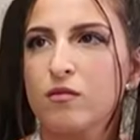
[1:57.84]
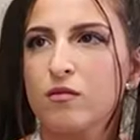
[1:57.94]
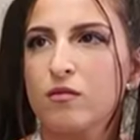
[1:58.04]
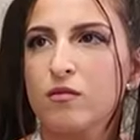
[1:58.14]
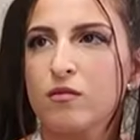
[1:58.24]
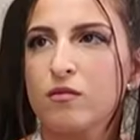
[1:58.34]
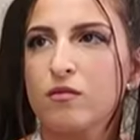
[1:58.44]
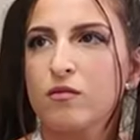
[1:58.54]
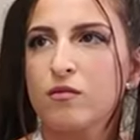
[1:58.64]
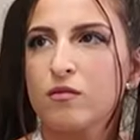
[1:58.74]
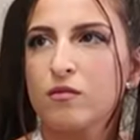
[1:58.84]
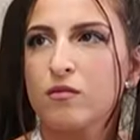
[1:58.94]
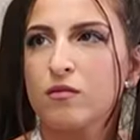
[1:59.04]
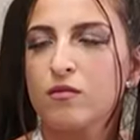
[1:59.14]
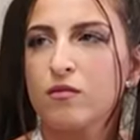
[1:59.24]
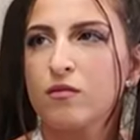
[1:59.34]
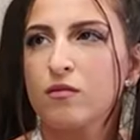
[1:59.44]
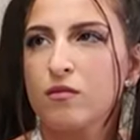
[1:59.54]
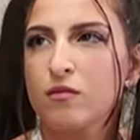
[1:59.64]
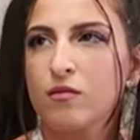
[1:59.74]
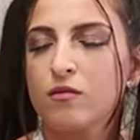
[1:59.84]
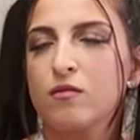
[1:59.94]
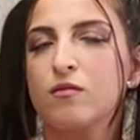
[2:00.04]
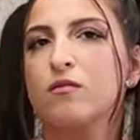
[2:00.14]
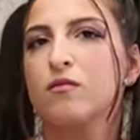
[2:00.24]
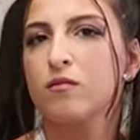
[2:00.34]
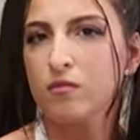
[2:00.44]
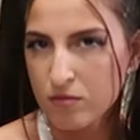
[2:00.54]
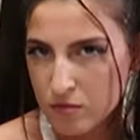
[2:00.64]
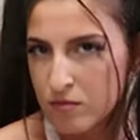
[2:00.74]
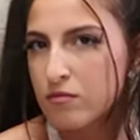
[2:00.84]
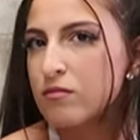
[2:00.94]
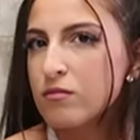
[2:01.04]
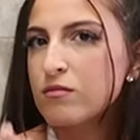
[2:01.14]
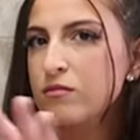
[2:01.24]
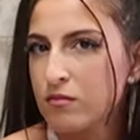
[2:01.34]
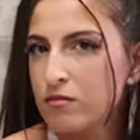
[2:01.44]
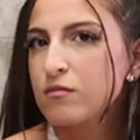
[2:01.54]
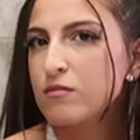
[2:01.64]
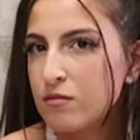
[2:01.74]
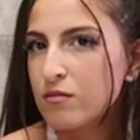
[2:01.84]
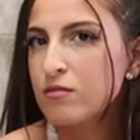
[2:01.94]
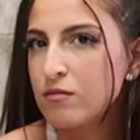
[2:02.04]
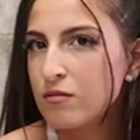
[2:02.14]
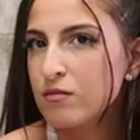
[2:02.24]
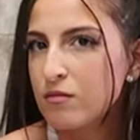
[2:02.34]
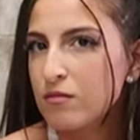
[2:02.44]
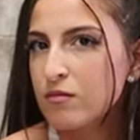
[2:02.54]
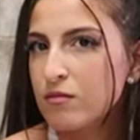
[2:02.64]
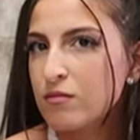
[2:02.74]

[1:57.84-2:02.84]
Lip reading: The person shown says nothing.